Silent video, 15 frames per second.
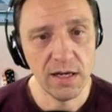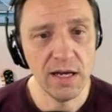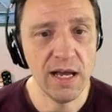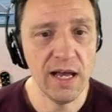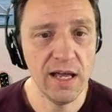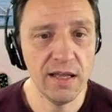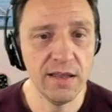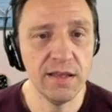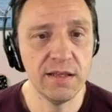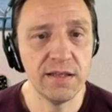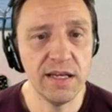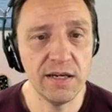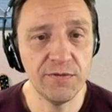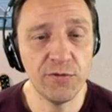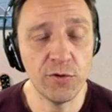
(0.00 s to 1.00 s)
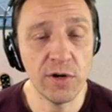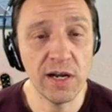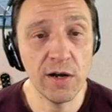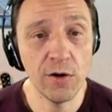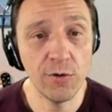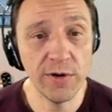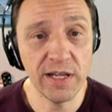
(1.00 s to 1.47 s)
And therefore
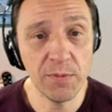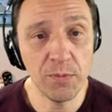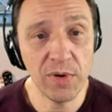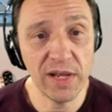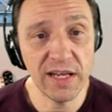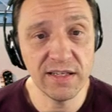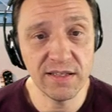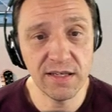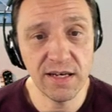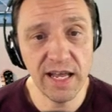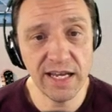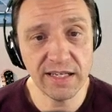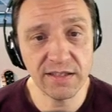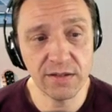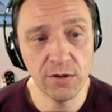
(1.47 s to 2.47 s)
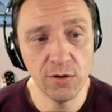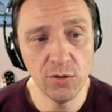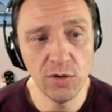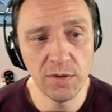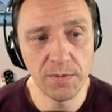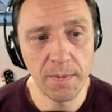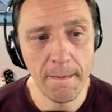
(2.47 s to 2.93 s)
he already plays the next
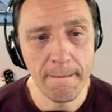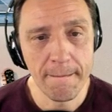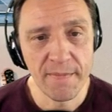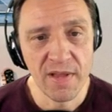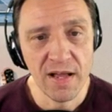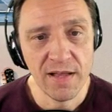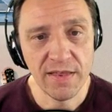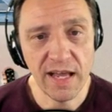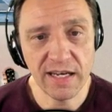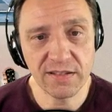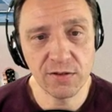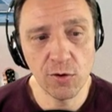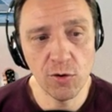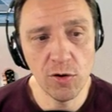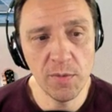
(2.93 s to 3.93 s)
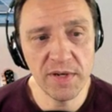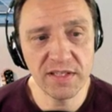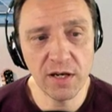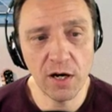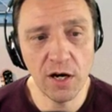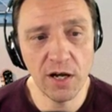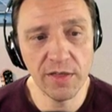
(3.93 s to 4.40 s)
golem. Next golem
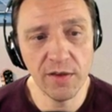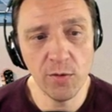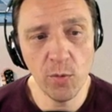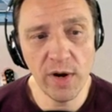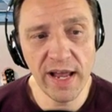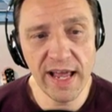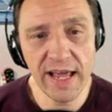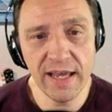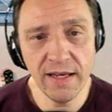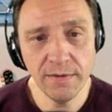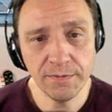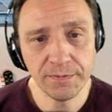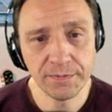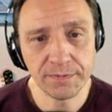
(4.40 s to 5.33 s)
is on the way.